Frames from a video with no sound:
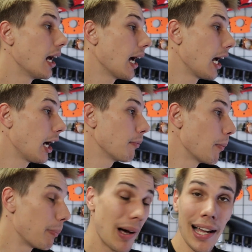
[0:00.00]

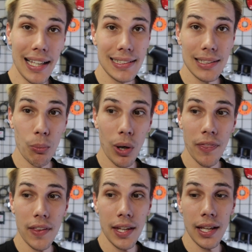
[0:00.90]
But
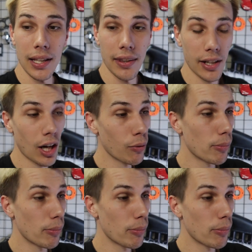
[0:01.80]
one thing that I